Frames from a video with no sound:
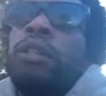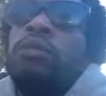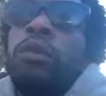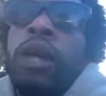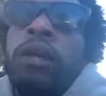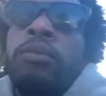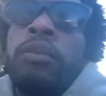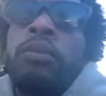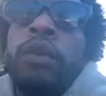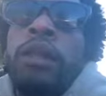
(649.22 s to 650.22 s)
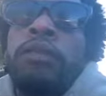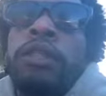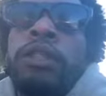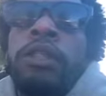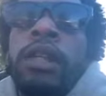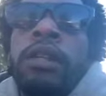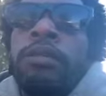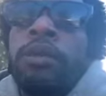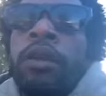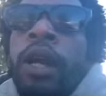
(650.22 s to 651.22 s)
whatever she's saying I'm
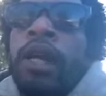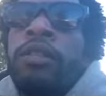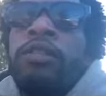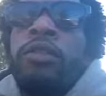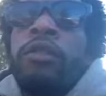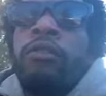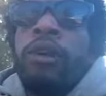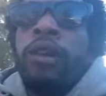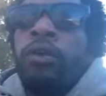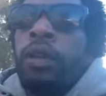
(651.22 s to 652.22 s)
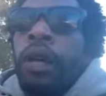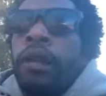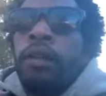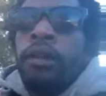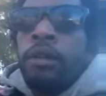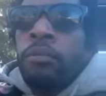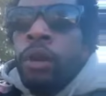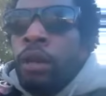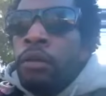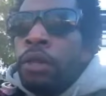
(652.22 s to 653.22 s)
doing has no effect on anything,
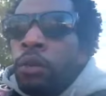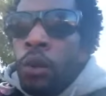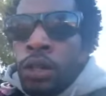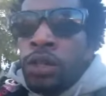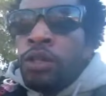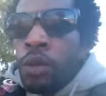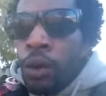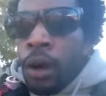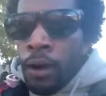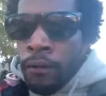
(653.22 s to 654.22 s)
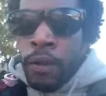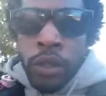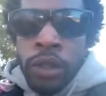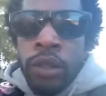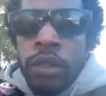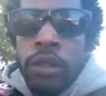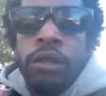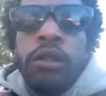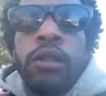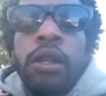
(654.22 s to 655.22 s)
period, whatsoever.
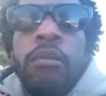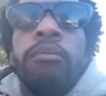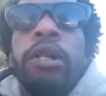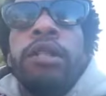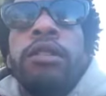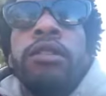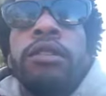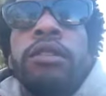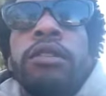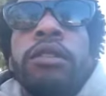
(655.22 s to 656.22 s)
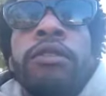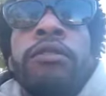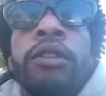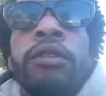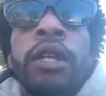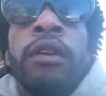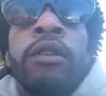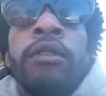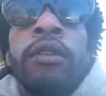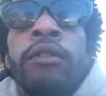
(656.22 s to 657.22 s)
But she feels like
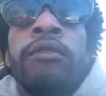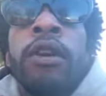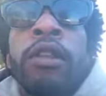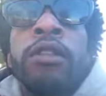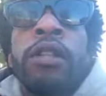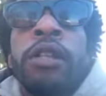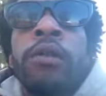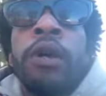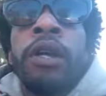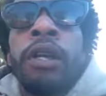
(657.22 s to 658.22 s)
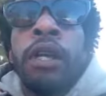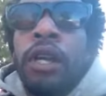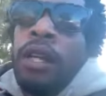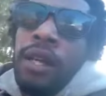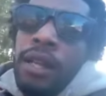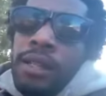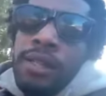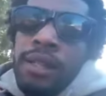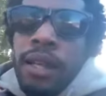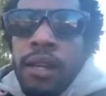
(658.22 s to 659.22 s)
ruffling feathers anyway. It's
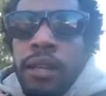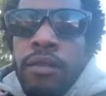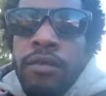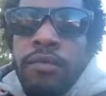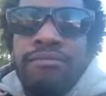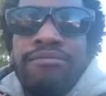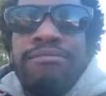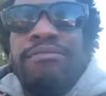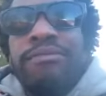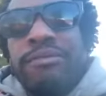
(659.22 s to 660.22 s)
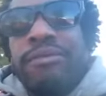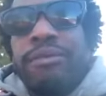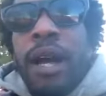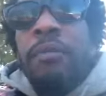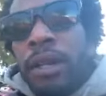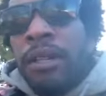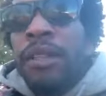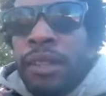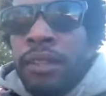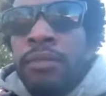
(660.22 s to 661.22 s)
negative. I'm gonna
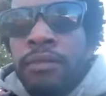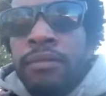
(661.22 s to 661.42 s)
leave.